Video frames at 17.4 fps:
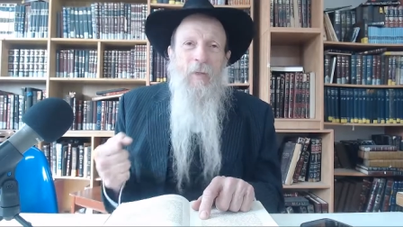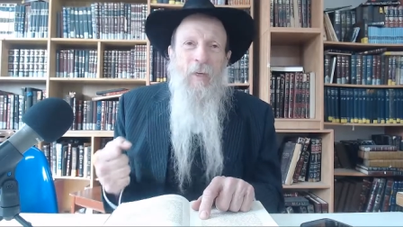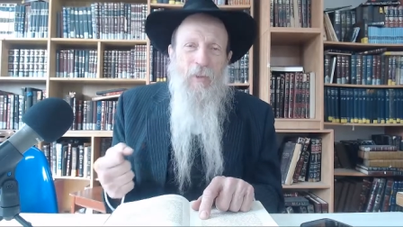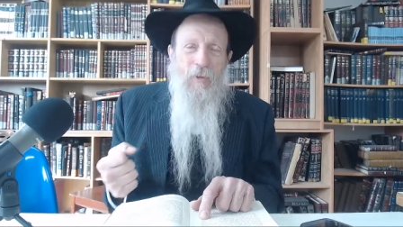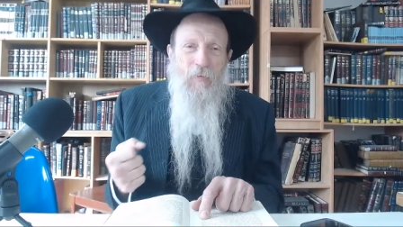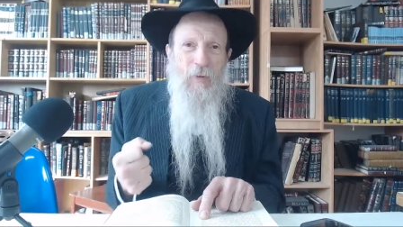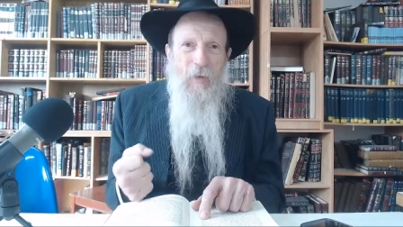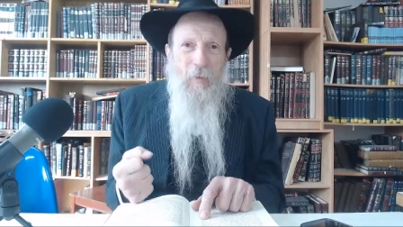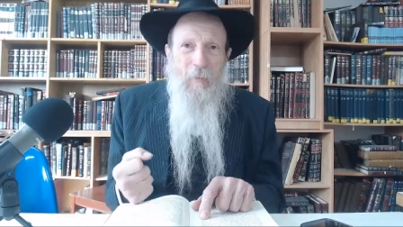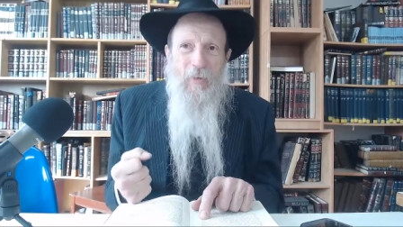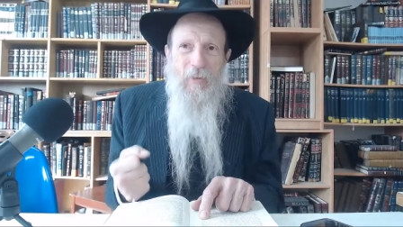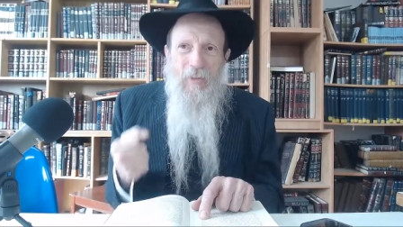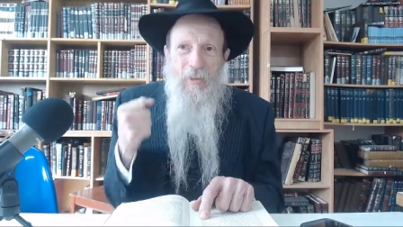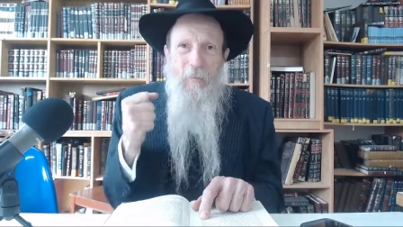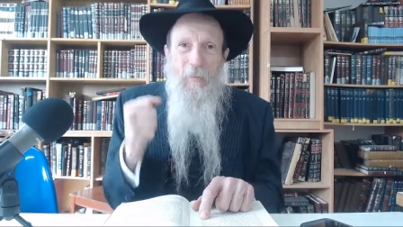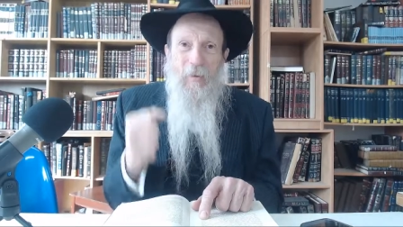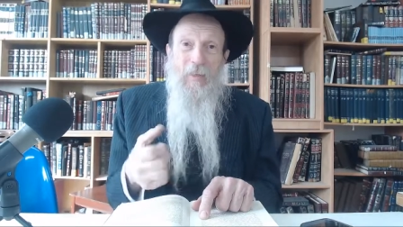Tviya means
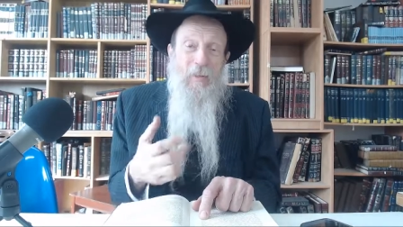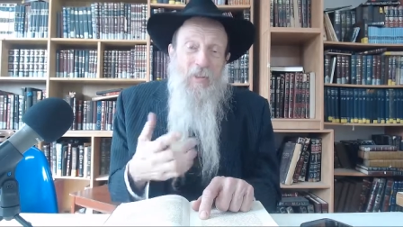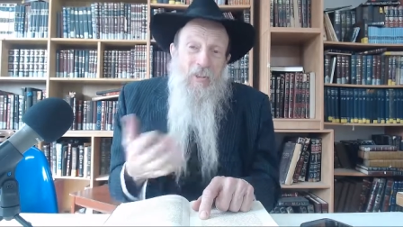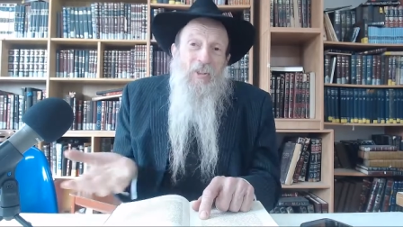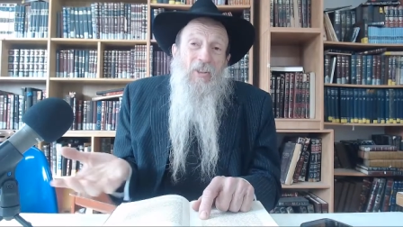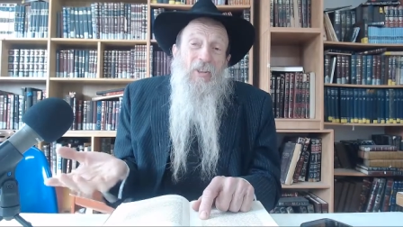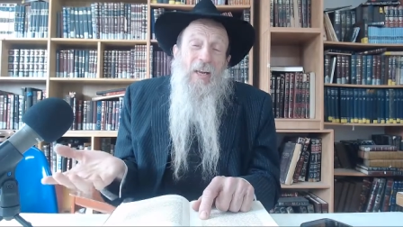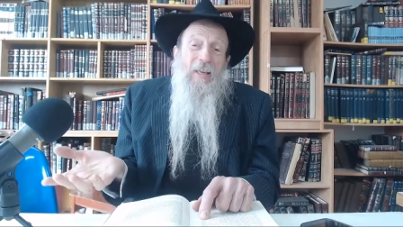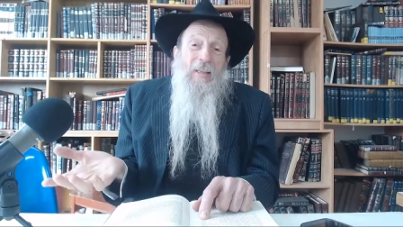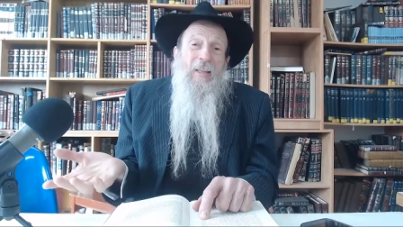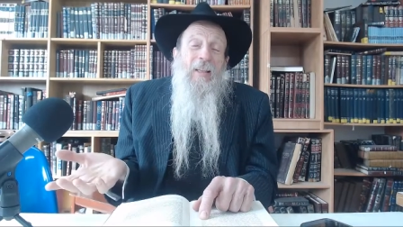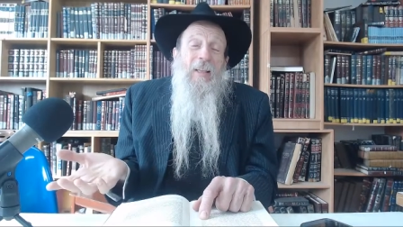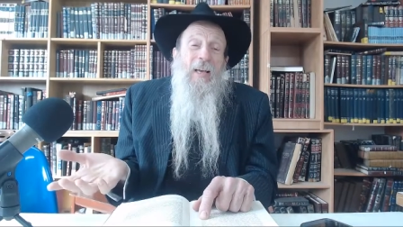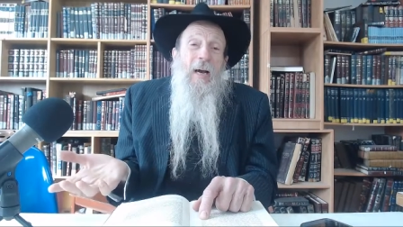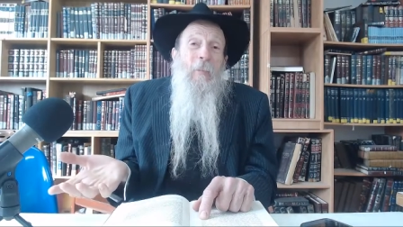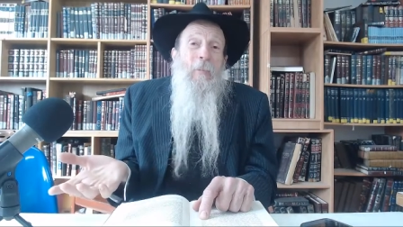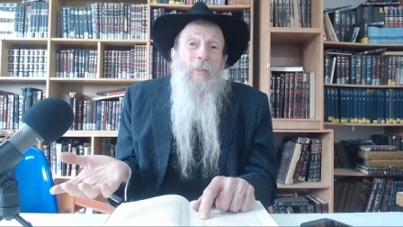a demand. It's exactly
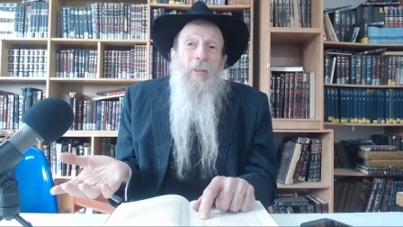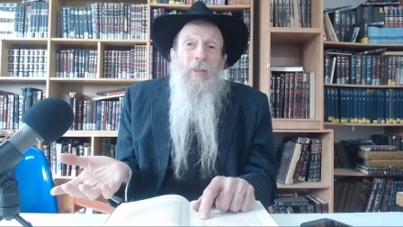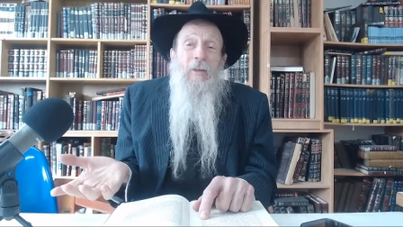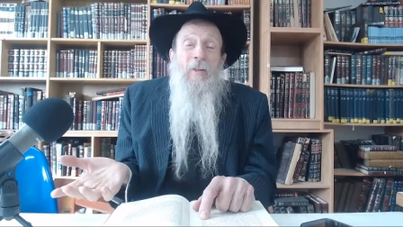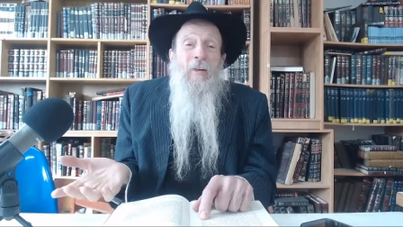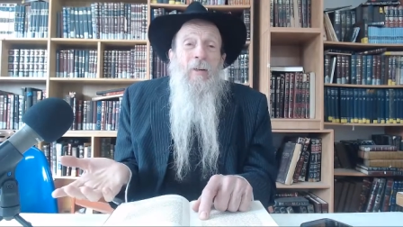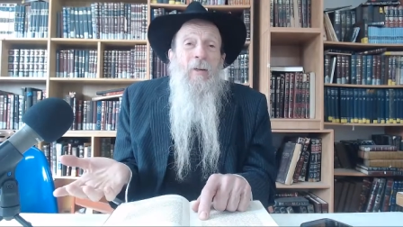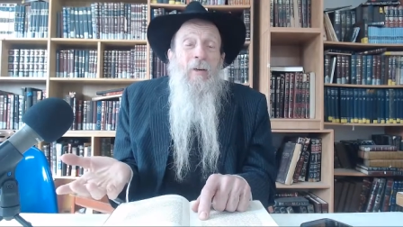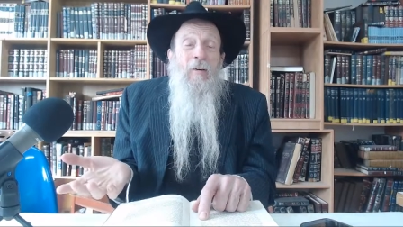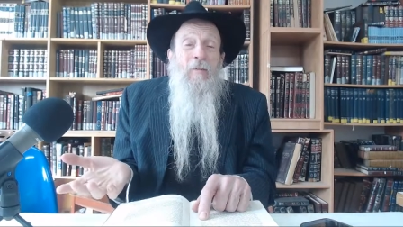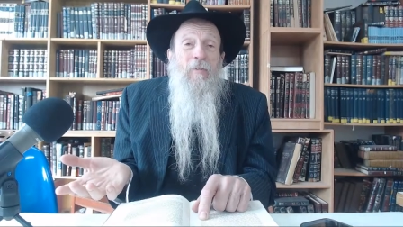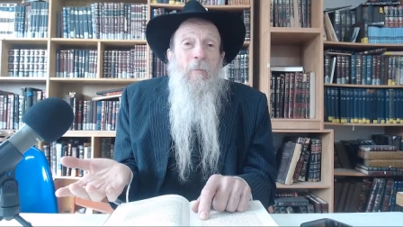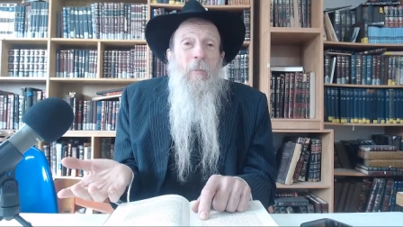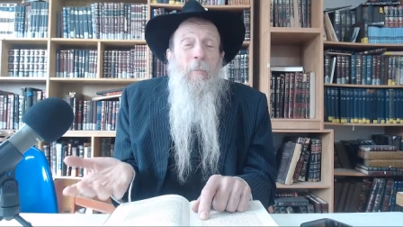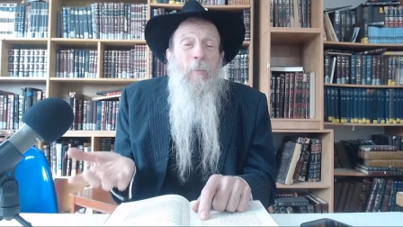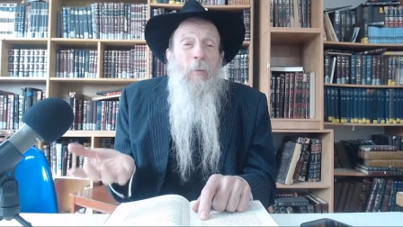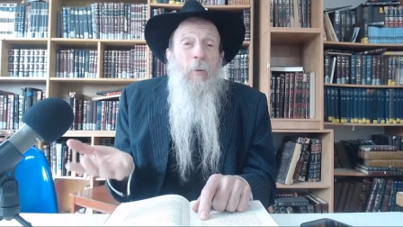the opposite
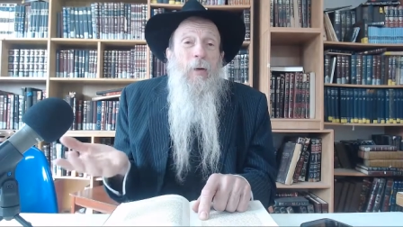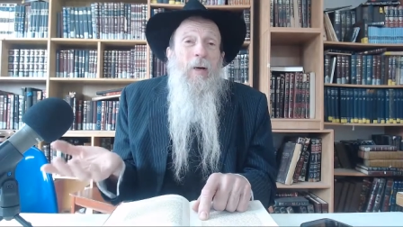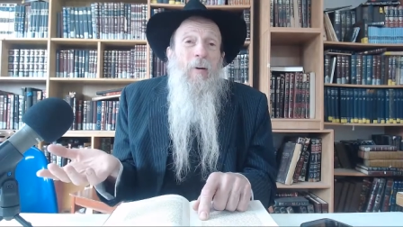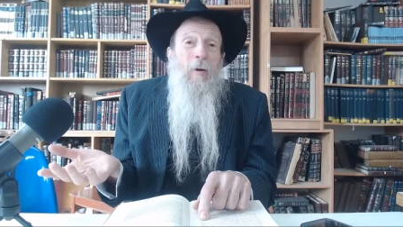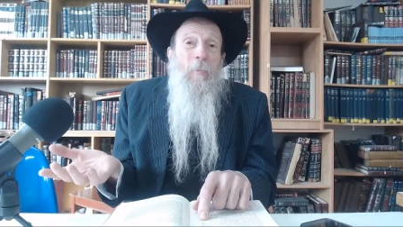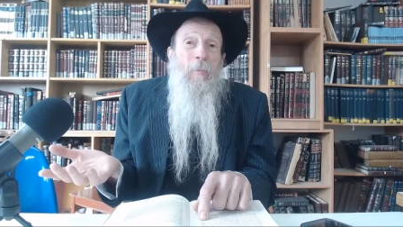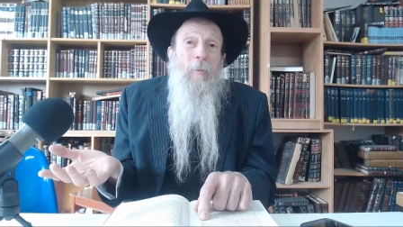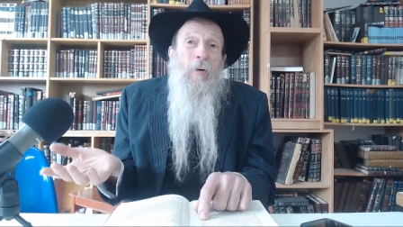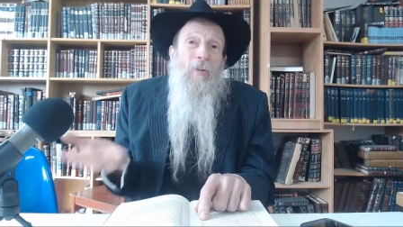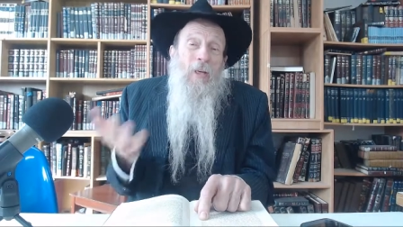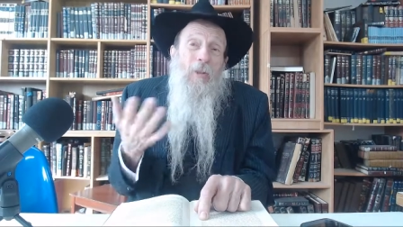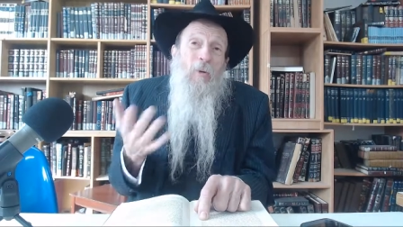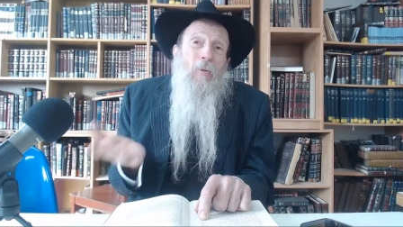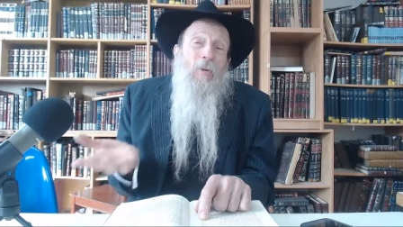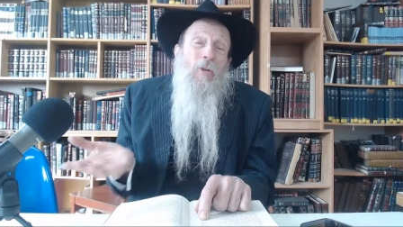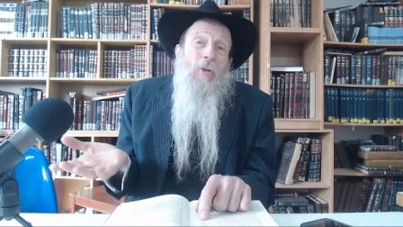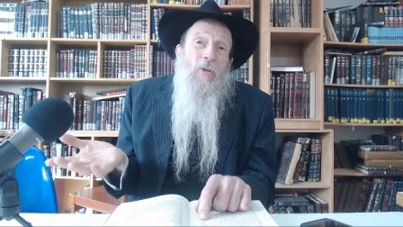from a prayer. A prayer is I
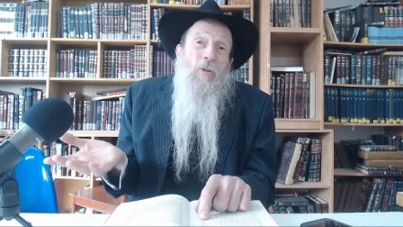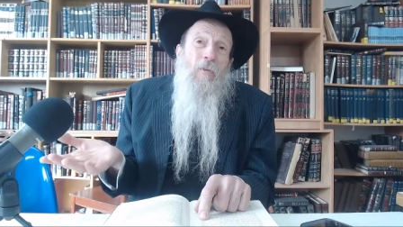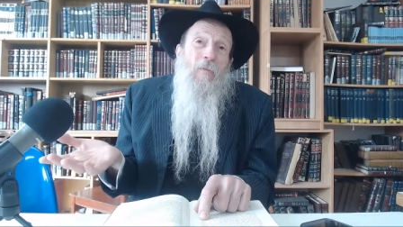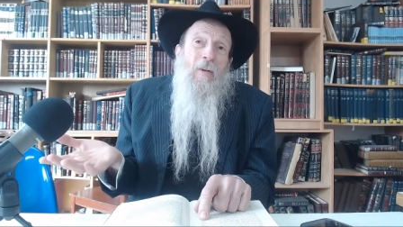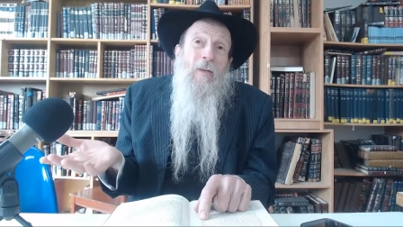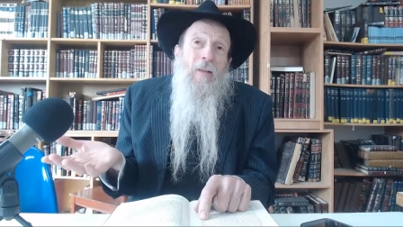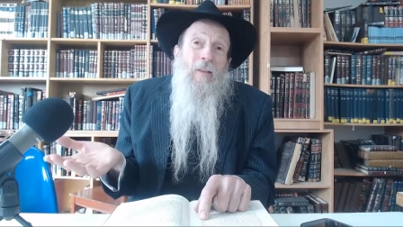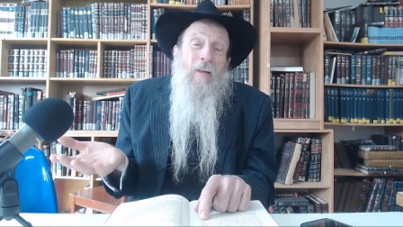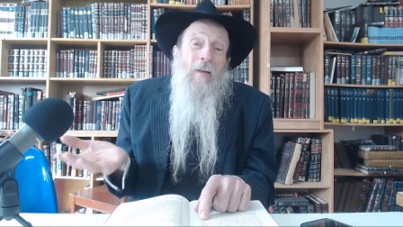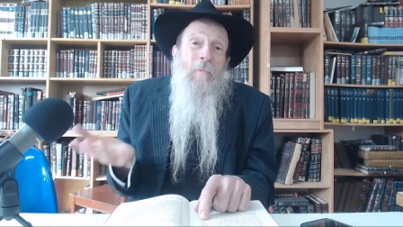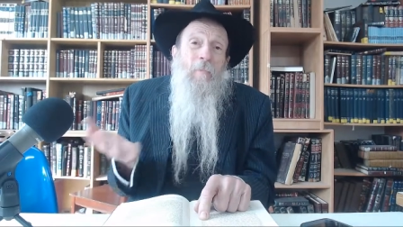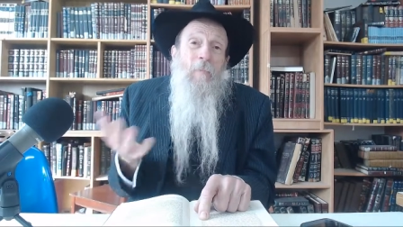don't deserve anything.